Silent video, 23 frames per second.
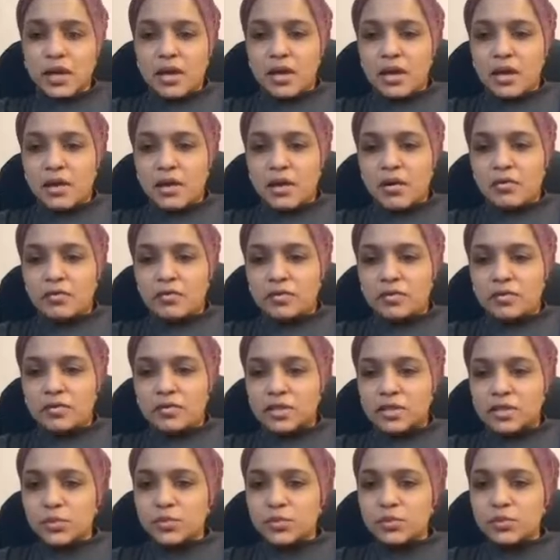of a
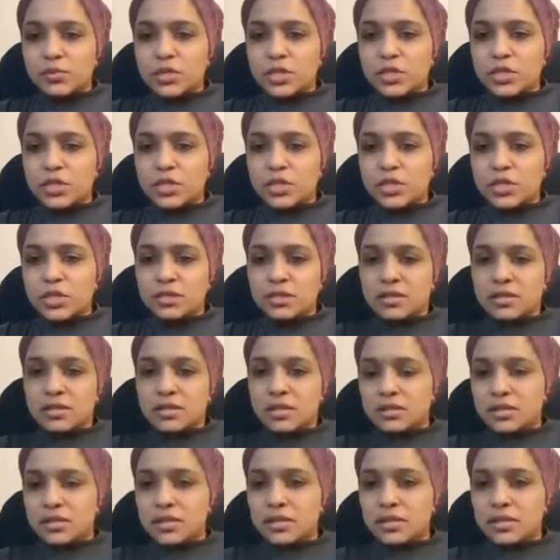small lesion, it's near
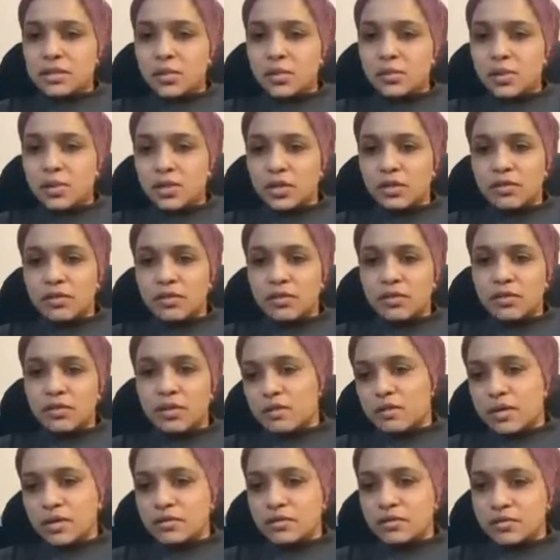the disc, but we know now
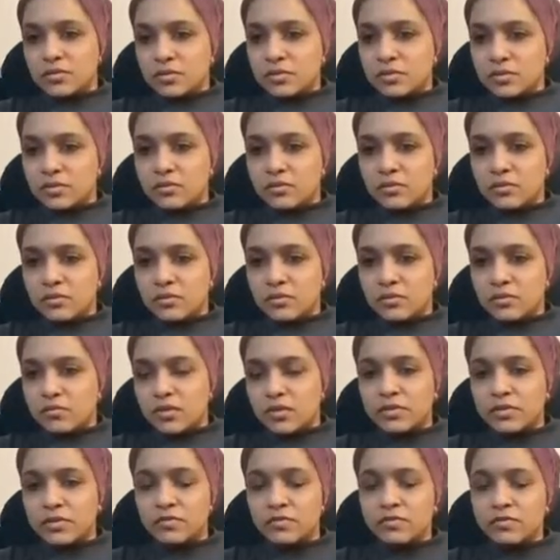that that's not a
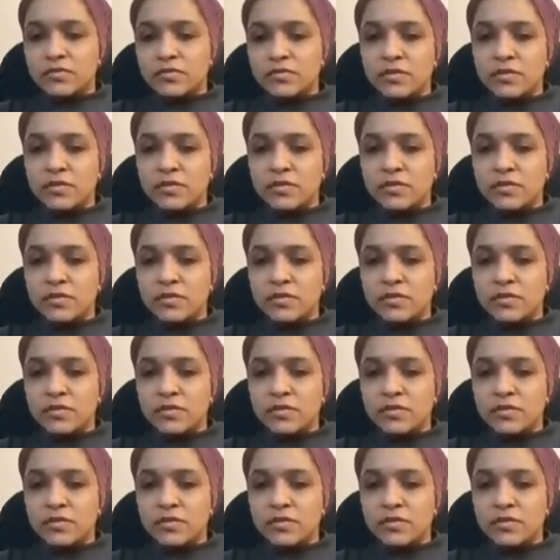relevant